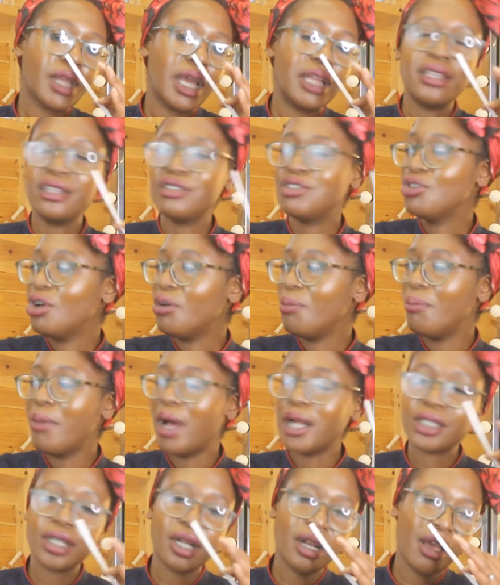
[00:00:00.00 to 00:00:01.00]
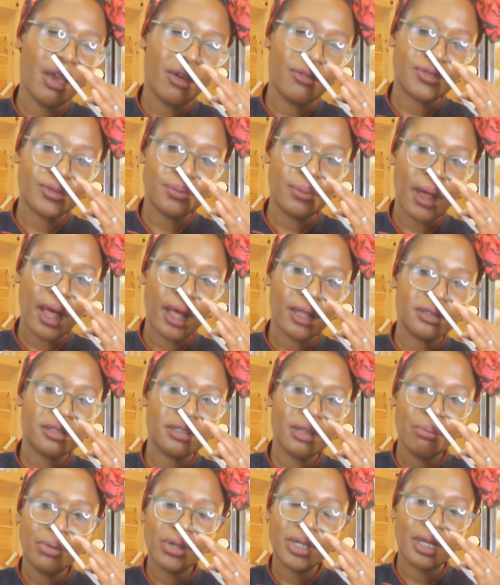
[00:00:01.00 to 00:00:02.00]
There's not much left, but
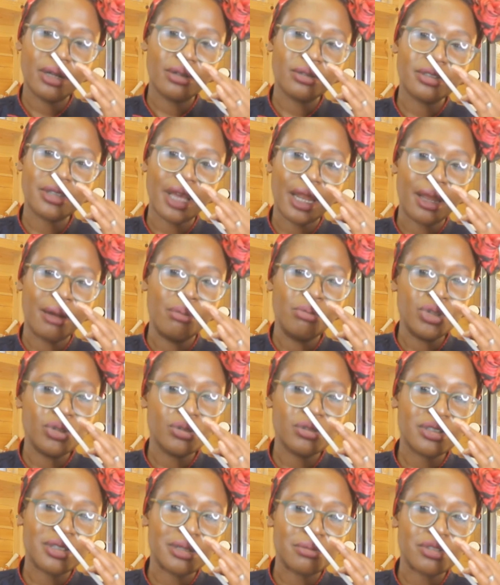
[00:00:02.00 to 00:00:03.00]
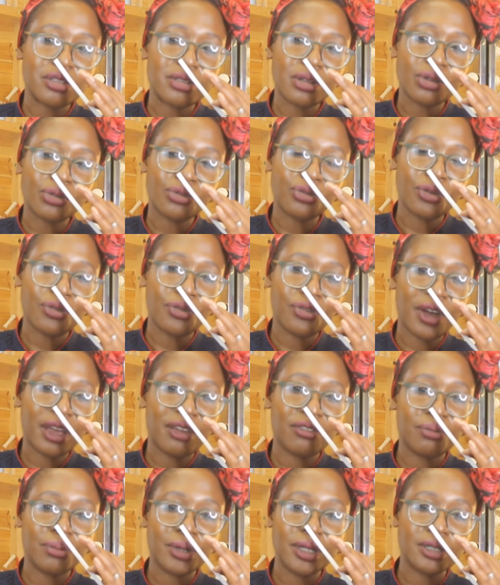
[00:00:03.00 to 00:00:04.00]
somebody else can amuse themselves for
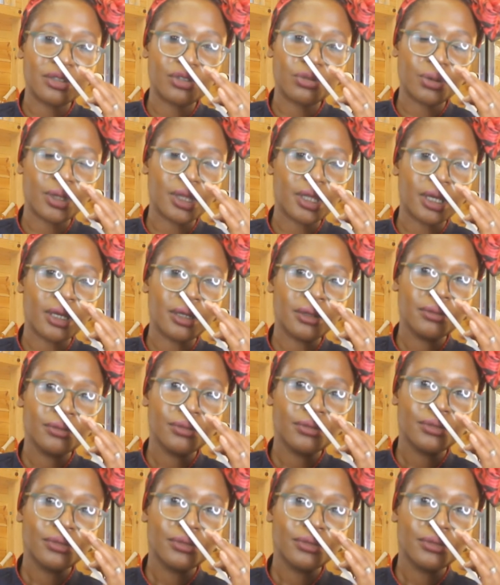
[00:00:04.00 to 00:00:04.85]
5 minutes with it.